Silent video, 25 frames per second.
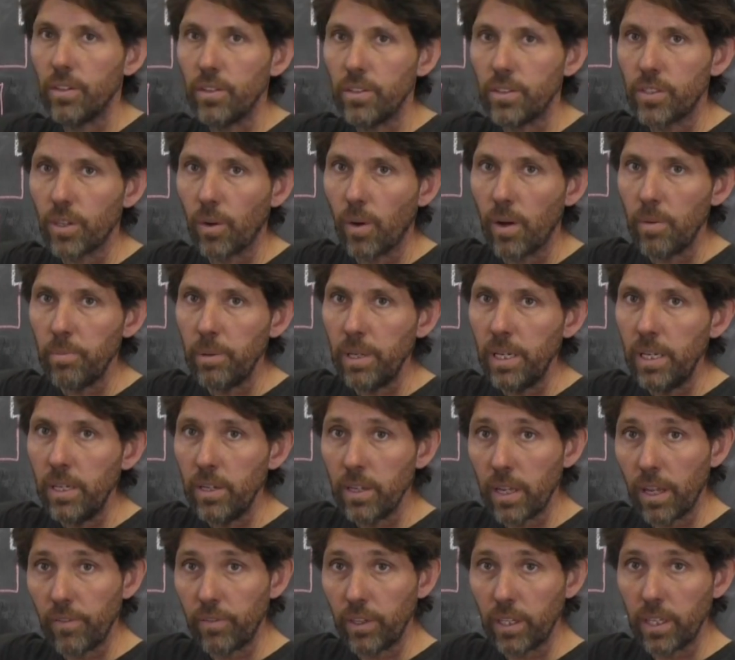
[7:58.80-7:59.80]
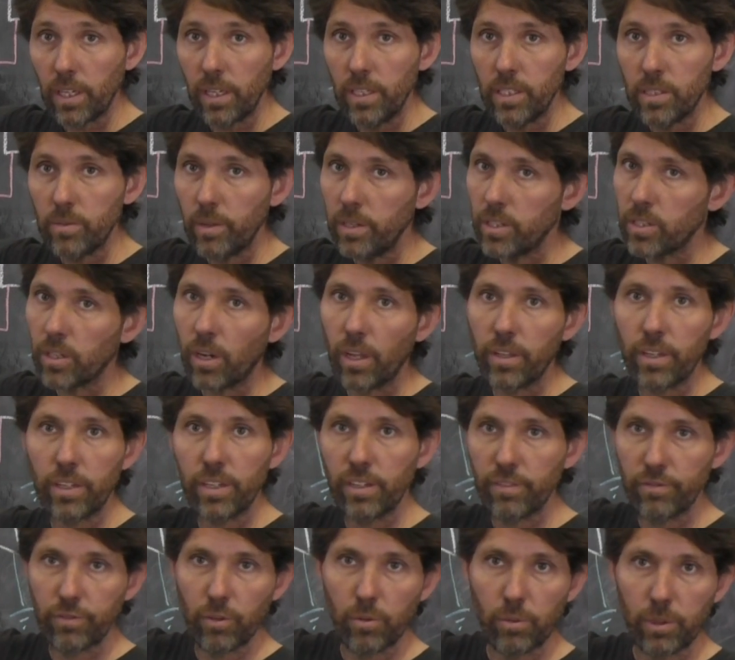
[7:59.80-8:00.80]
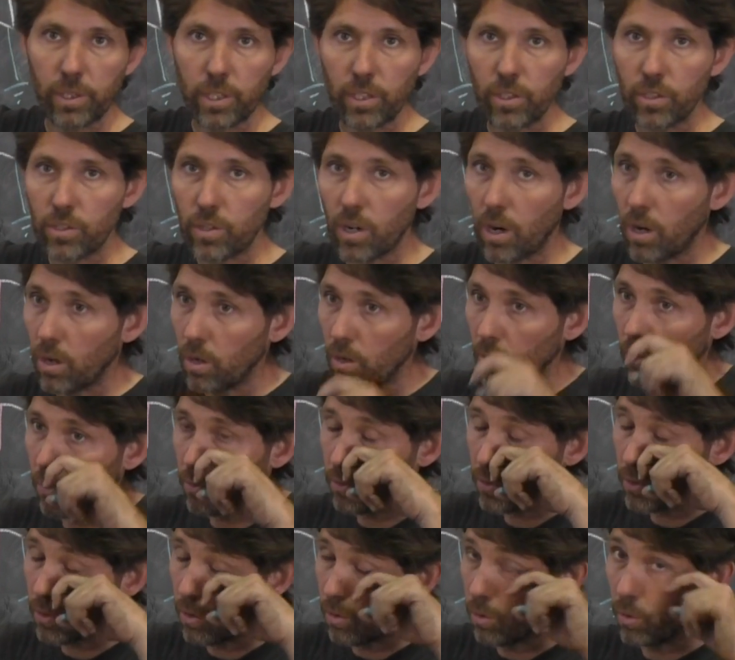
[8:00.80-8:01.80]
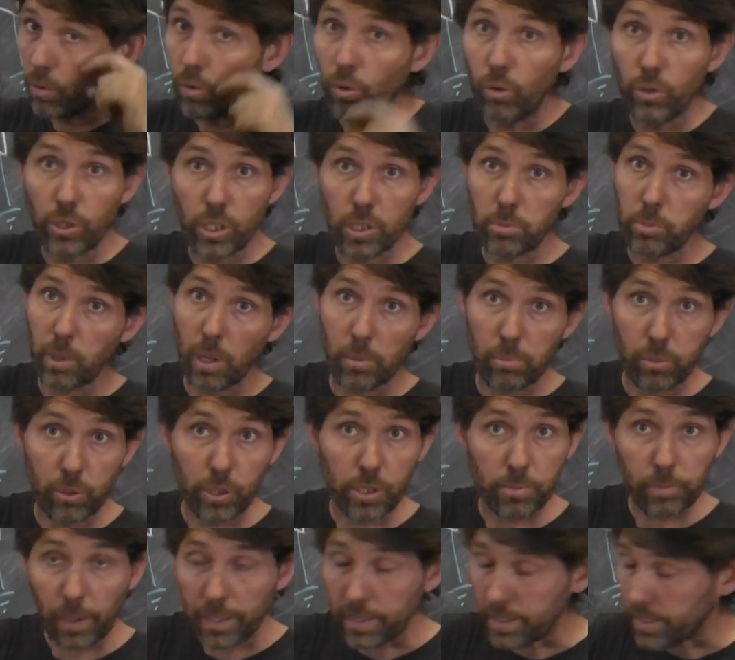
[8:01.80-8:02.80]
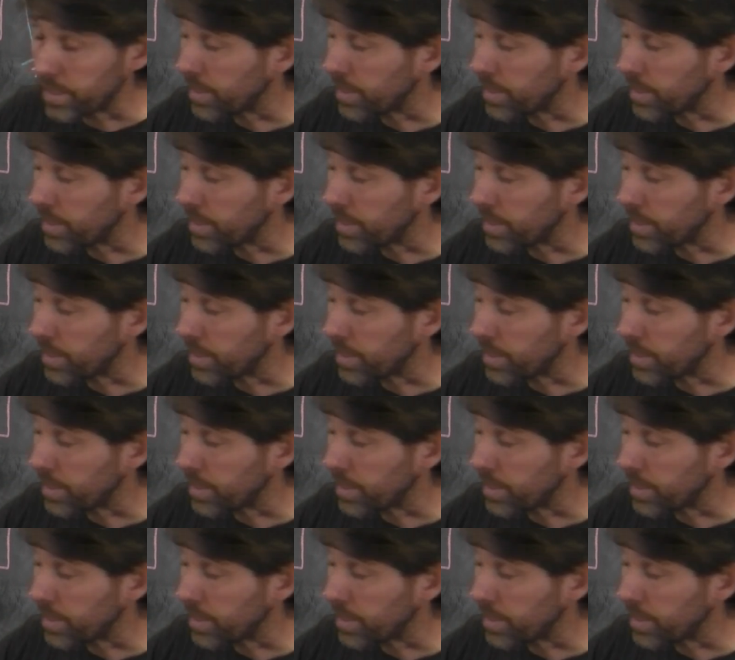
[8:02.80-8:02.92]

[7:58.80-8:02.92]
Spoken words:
So up here you'll have your key switch, either your forward controls or could just be a push button